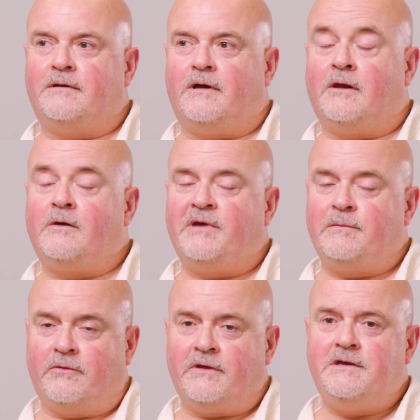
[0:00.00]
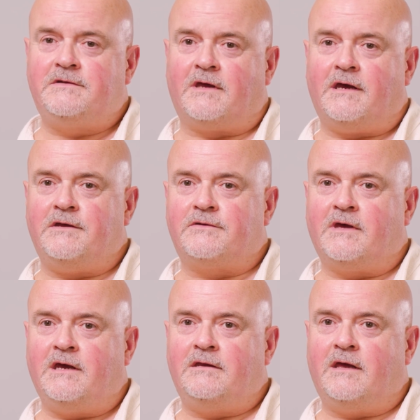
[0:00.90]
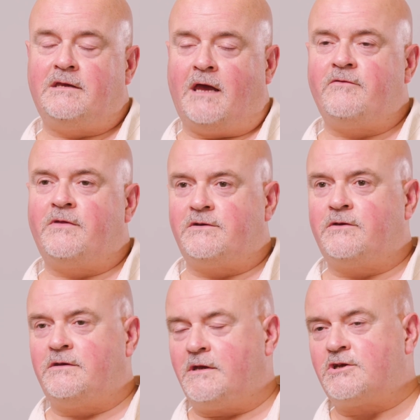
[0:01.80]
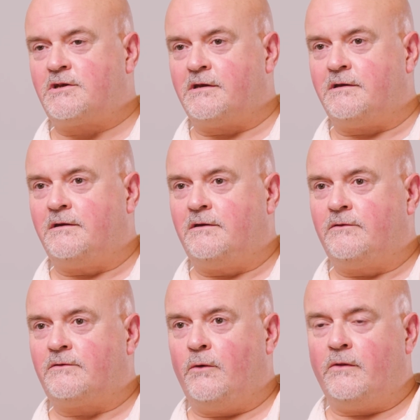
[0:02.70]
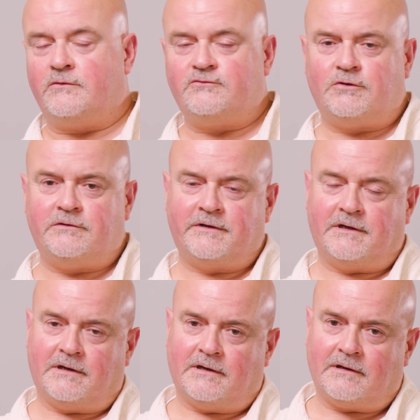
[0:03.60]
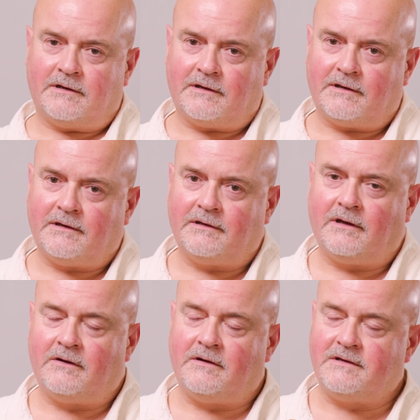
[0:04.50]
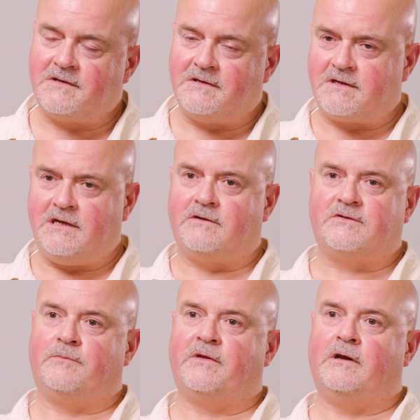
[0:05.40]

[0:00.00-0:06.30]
lot of people these days everything's done digitally, so they'll draw on a Cintiq or something